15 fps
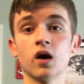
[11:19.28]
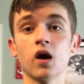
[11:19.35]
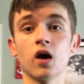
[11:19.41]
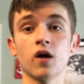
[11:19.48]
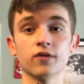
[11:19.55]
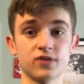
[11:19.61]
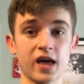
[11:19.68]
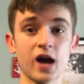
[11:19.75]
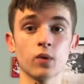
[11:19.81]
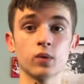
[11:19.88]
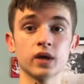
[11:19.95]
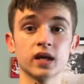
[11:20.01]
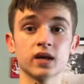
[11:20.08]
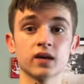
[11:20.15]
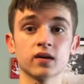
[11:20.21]
of that
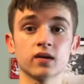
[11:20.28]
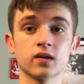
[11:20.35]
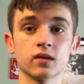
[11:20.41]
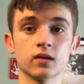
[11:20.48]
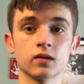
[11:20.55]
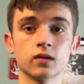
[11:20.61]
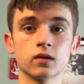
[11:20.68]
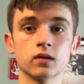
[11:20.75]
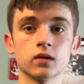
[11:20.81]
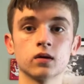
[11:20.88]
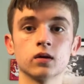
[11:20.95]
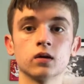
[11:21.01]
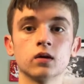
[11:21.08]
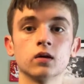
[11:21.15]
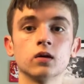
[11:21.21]
week
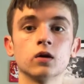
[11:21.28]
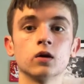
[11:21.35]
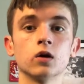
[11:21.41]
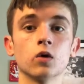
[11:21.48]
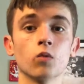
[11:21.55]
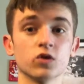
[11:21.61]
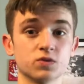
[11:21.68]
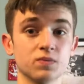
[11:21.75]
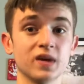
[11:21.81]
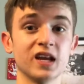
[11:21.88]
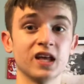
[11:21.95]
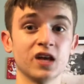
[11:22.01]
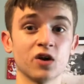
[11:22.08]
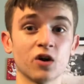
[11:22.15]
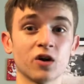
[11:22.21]
was
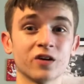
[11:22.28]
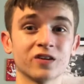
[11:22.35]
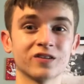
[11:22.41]
meeting her.